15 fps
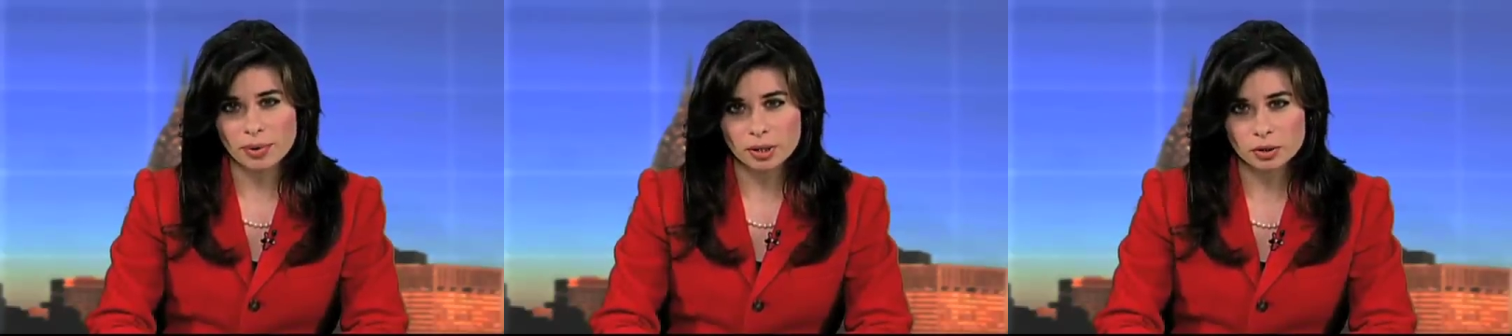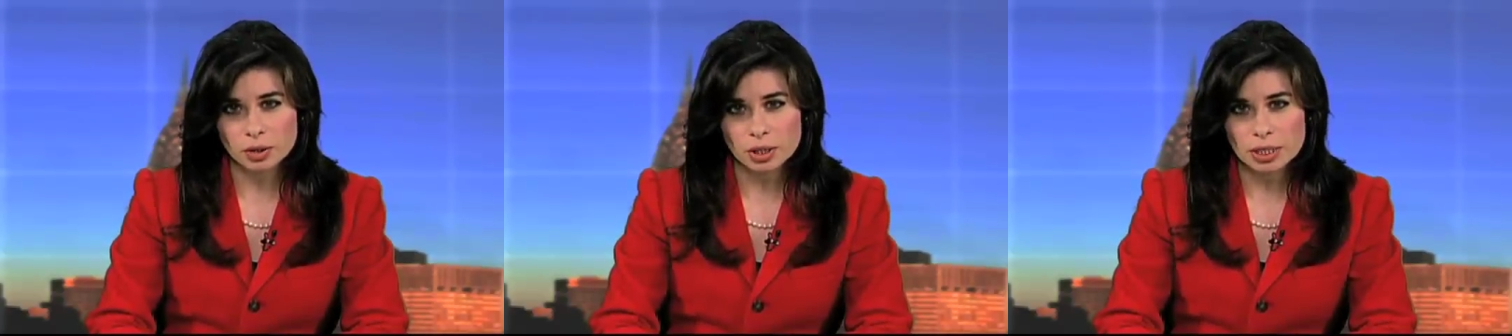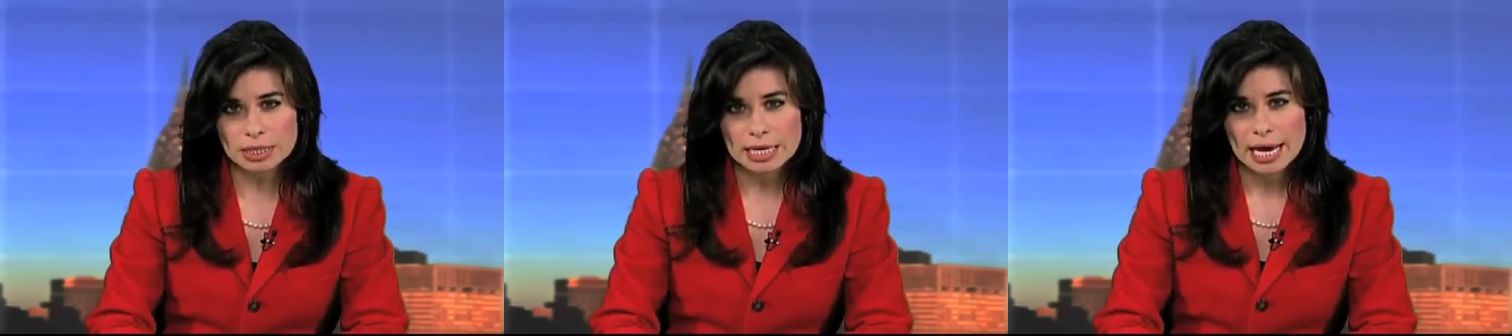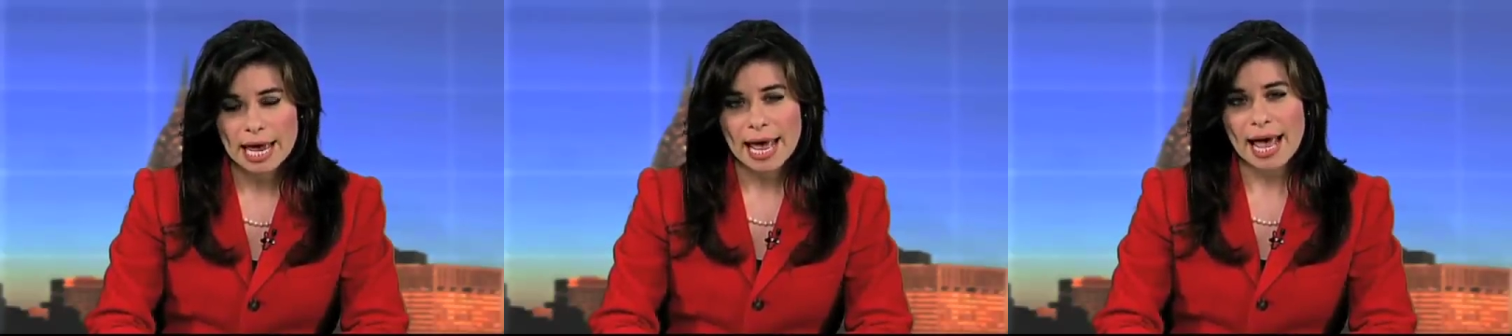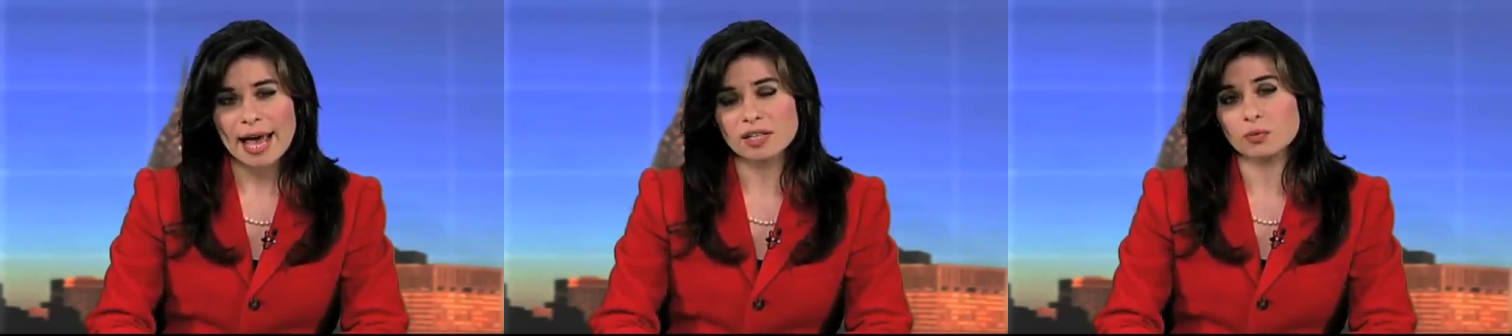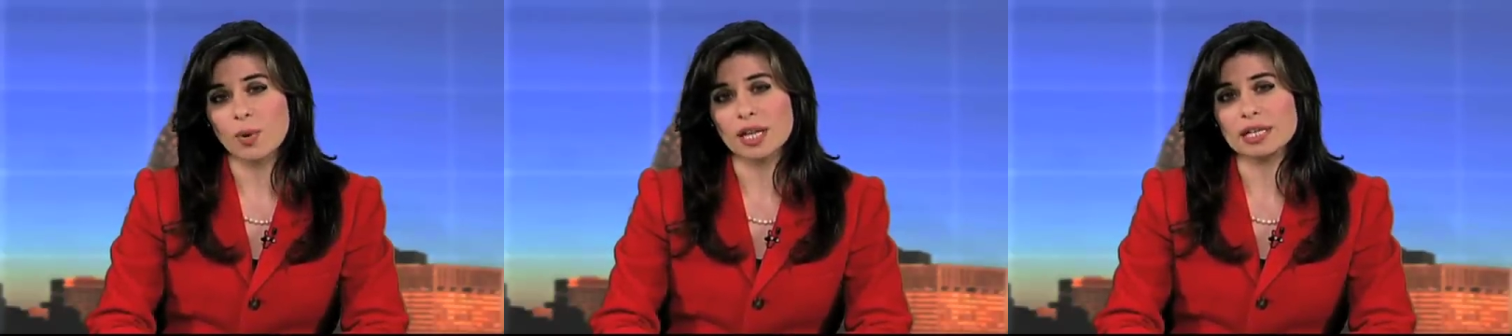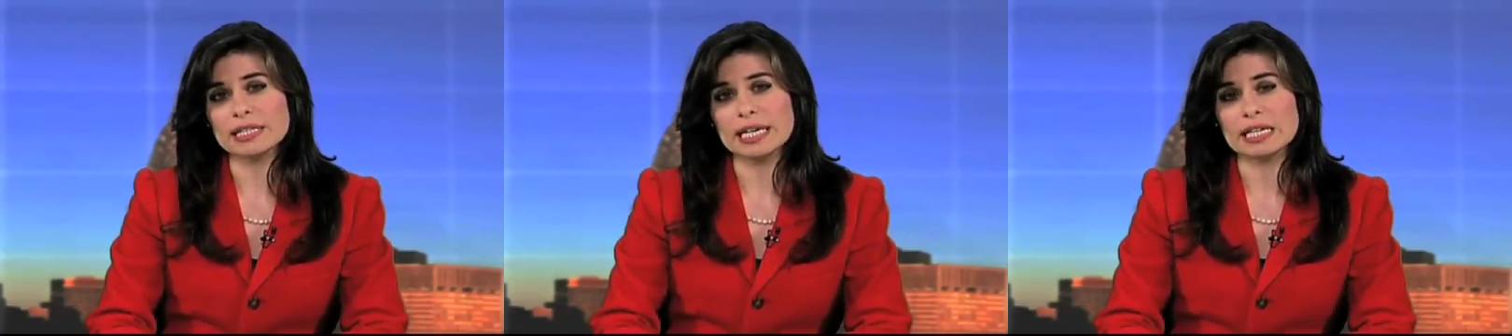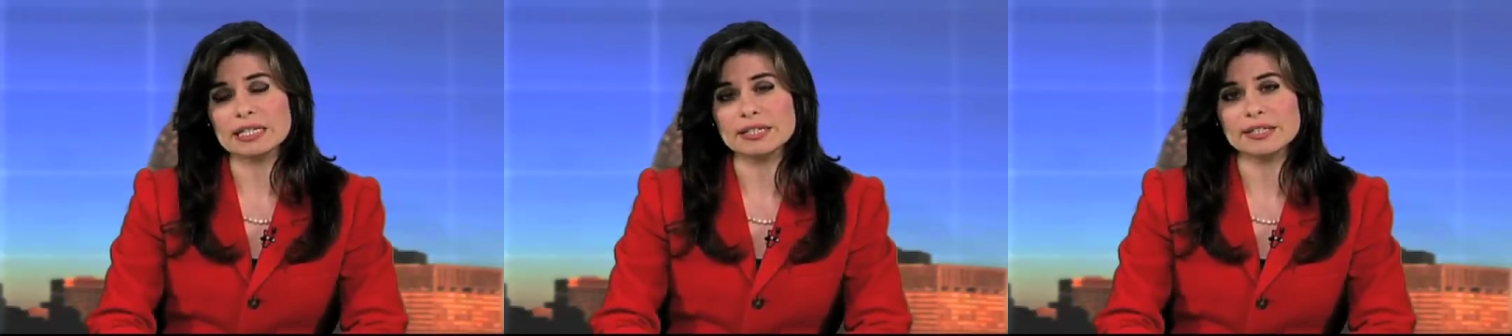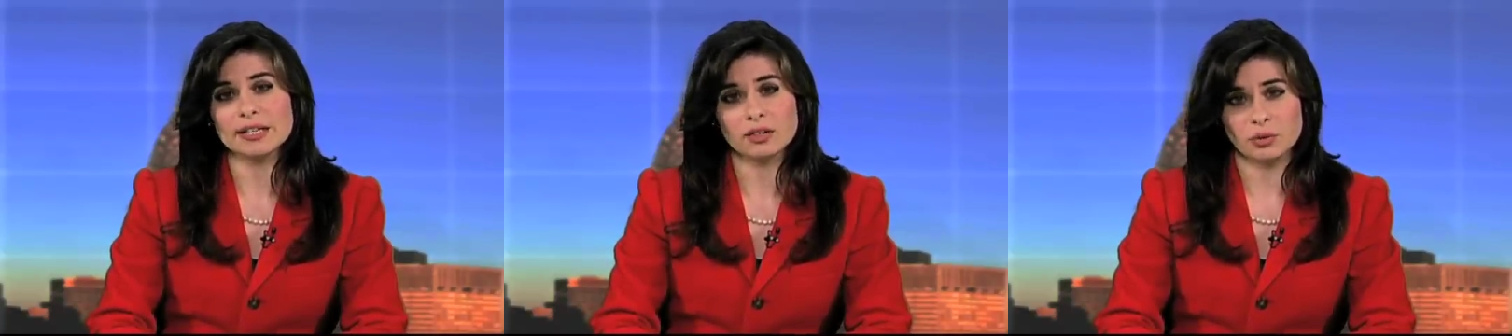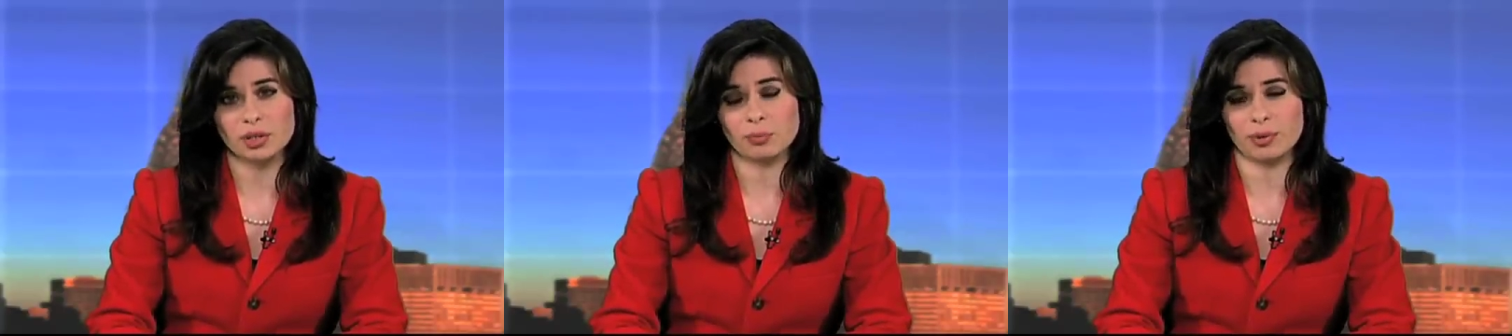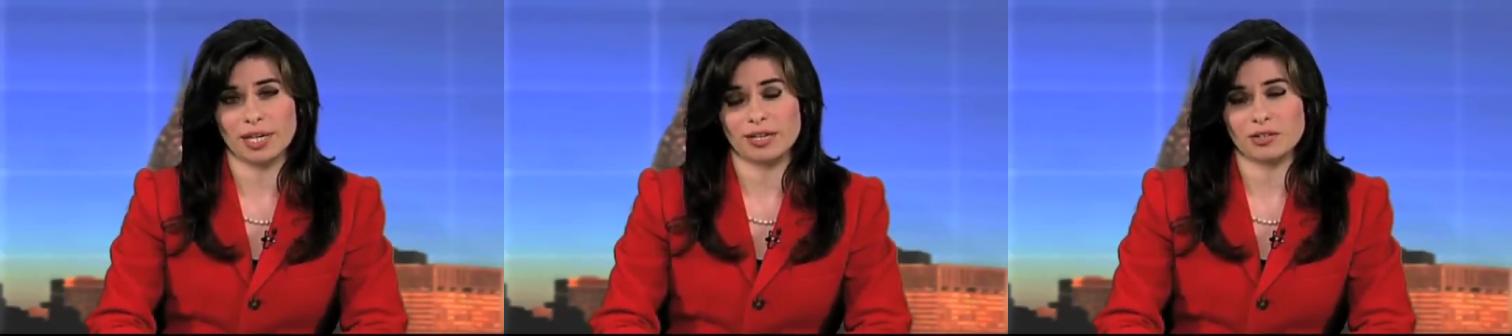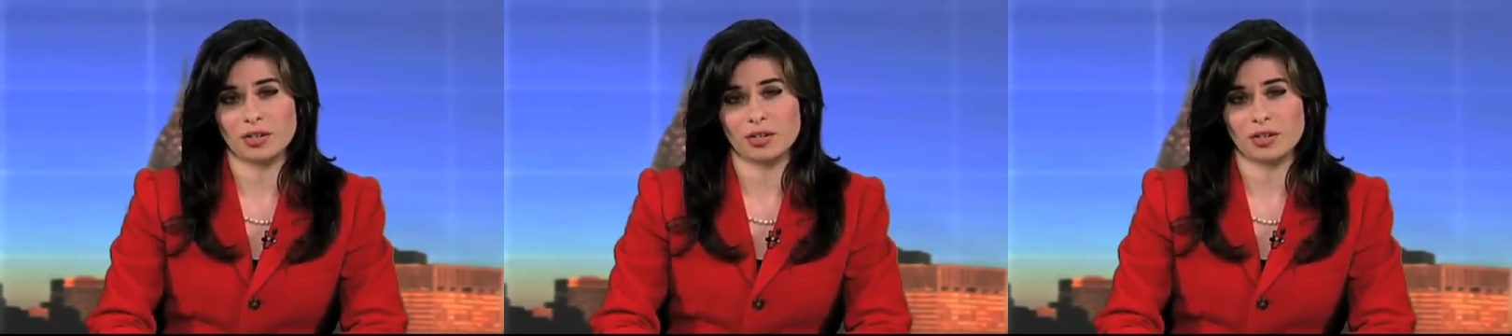builders as well as ancillary plays